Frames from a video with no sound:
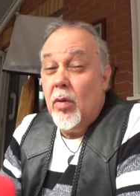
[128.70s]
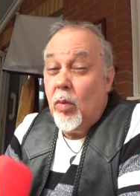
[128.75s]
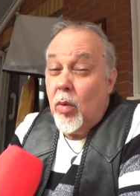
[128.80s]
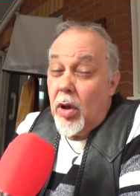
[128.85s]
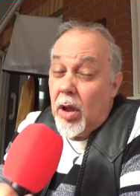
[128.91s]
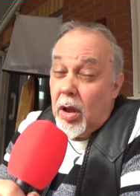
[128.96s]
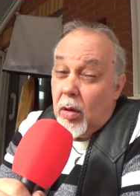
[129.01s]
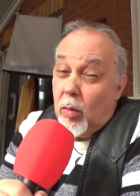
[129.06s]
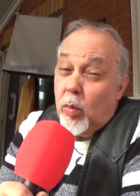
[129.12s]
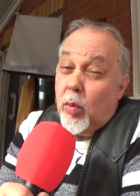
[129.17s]

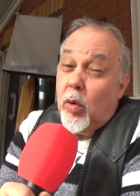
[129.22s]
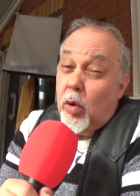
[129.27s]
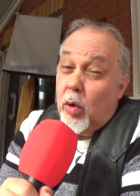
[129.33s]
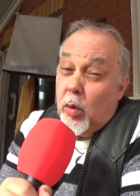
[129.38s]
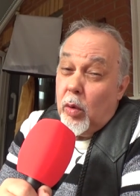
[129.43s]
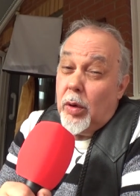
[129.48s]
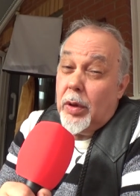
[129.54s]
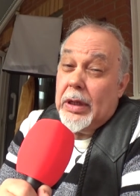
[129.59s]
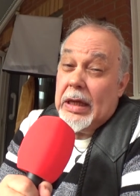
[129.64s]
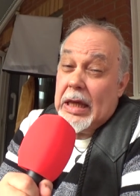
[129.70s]
Well, the
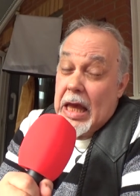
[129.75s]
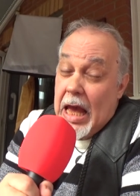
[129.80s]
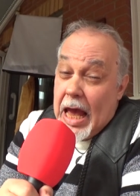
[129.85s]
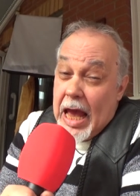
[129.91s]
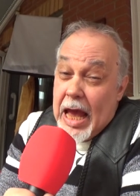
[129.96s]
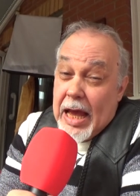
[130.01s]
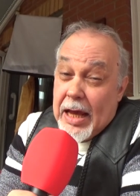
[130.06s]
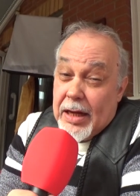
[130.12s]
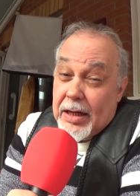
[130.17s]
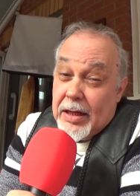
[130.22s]
word
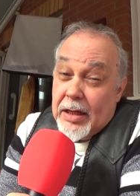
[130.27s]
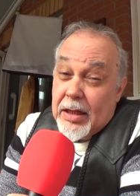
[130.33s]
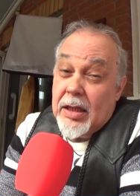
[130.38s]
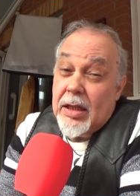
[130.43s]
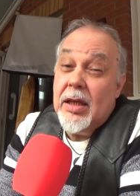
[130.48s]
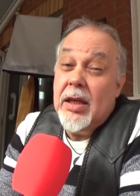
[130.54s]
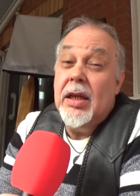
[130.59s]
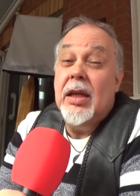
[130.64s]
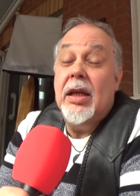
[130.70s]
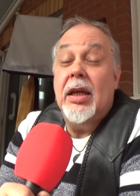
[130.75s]
Cad
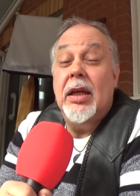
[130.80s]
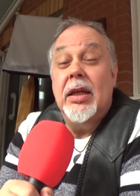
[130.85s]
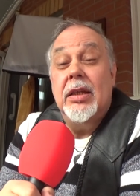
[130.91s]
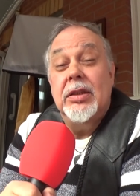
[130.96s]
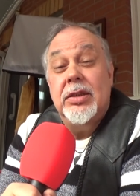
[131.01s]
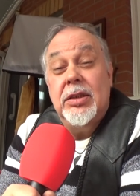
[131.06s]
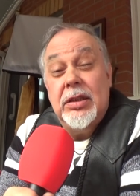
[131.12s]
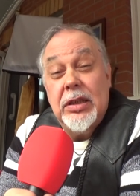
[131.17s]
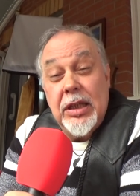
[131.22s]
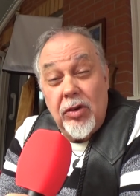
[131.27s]

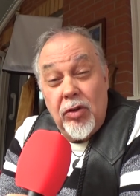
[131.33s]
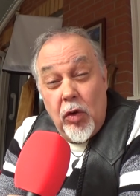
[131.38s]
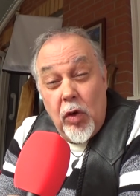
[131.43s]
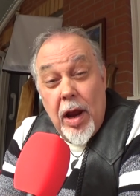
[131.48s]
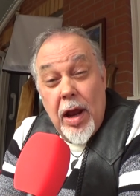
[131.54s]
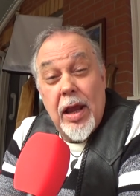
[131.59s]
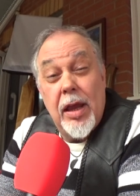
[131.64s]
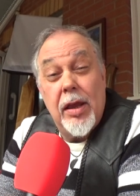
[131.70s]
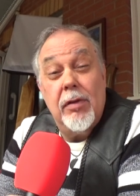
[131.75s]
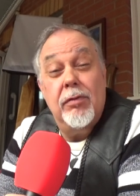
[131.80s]
is
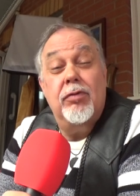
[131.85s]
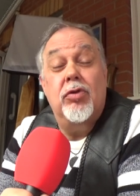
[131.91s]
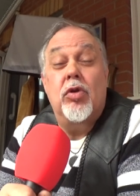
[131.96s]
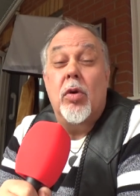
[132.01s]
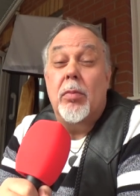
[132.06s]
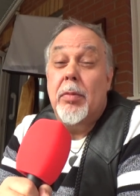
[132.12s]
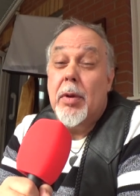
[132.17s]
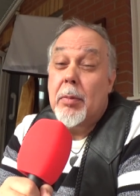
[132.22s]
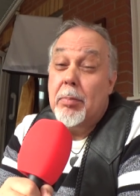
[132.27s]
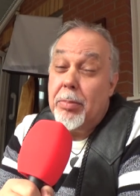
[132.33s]
derived
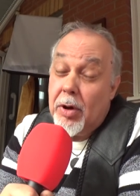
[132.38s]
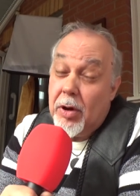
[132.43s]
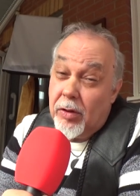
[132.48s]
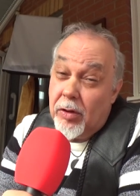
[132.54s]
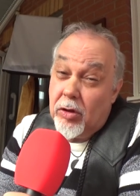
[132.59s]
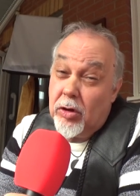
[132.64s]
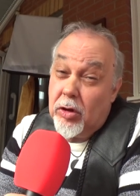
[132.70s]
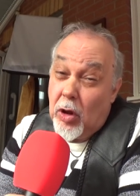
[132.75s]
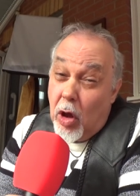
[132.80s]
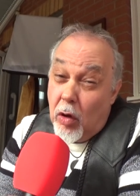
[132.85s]
from the
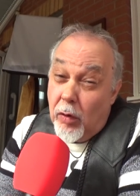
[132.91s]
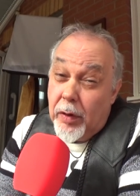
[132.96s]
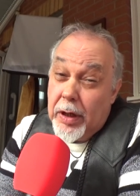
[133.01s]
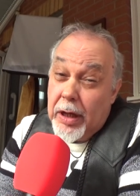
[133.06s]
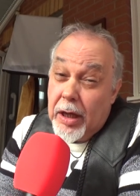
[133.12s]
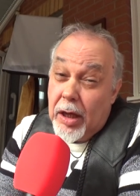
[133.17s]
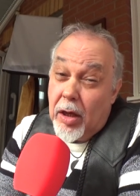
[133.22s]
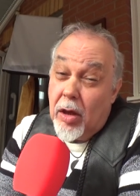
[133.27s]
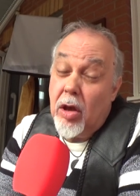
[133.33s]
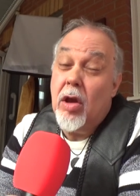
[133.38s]

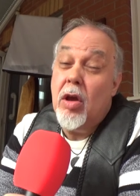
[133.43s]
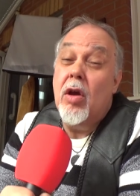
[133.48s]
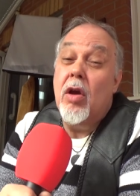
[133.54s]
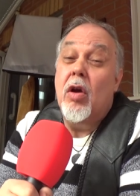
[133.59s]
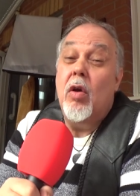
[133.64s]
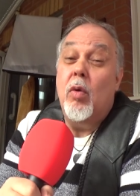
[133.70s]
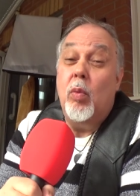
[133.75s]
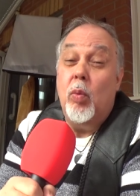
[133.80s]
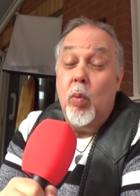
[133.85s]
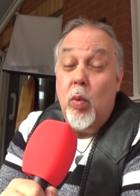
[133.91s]
Brythonic
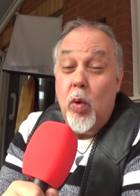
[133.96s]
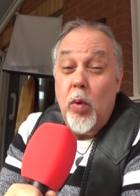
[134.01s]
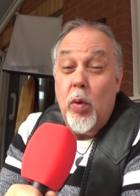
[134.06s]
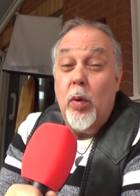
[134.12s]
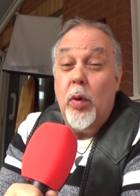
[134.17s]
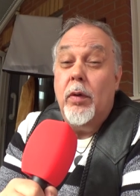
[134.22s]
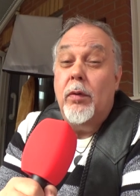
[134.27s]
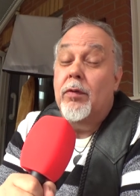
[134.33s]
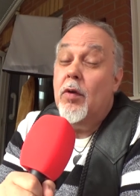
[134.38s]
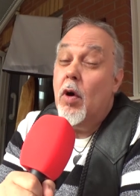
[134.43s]

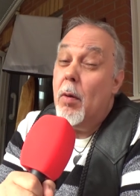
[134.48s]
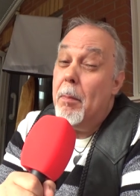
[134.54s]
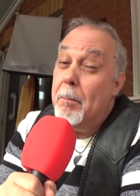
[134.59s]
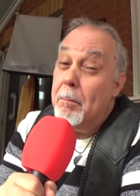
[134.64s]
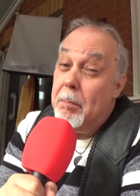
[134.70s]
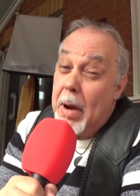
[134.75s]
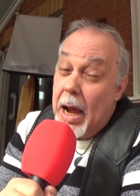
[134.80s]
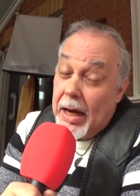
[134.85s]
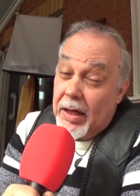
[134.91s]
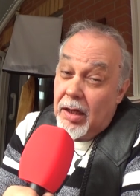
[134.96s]
word for
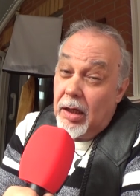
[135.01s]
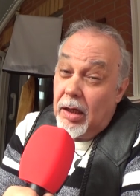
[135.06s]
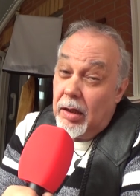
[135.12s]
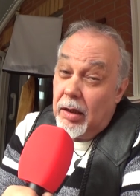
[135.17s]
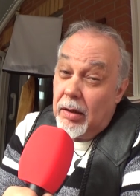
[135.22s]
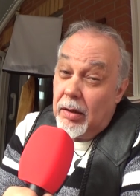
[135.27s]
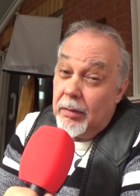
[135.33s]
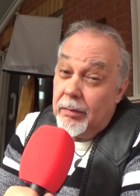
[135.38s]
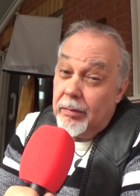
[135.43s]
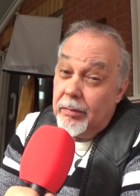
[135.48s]

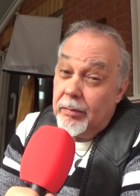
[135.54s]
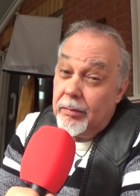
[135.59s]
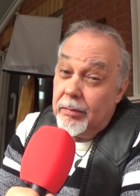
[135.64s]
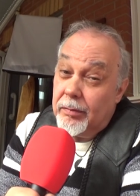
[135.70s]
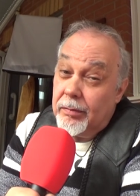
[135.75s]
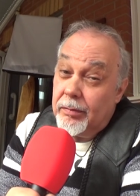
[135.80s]
battle.